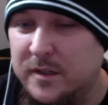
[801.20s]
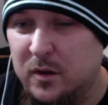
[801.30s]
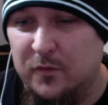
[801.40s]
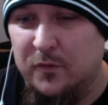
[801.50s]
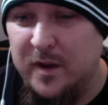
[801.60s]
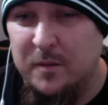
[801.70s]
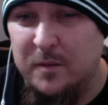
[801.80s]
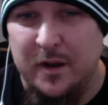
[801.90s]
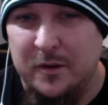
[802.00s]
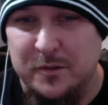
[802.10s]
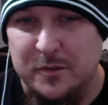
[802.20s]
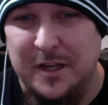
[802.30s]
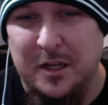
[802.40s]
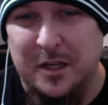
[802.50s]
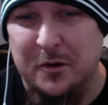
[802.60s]
for anybody who's kind
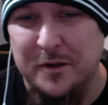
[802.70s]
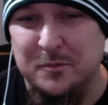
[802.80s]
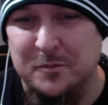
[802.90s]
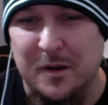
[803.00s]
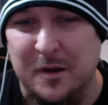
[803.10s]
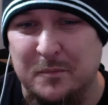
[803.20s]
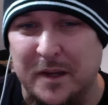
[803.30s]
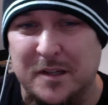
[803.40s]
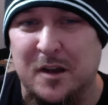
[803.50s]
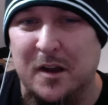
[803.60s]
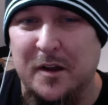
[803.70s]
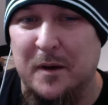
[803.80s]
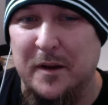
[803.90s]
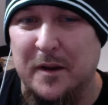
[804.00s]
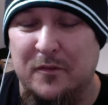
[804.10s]
of curious what Mike's talking
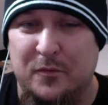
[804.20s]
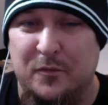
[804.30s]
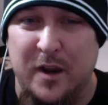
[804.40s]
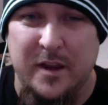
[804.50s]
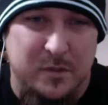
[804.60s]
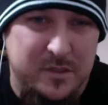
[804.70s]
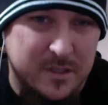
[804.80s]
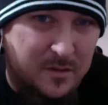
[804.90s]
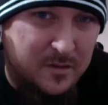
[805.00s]
about here, Frank was in,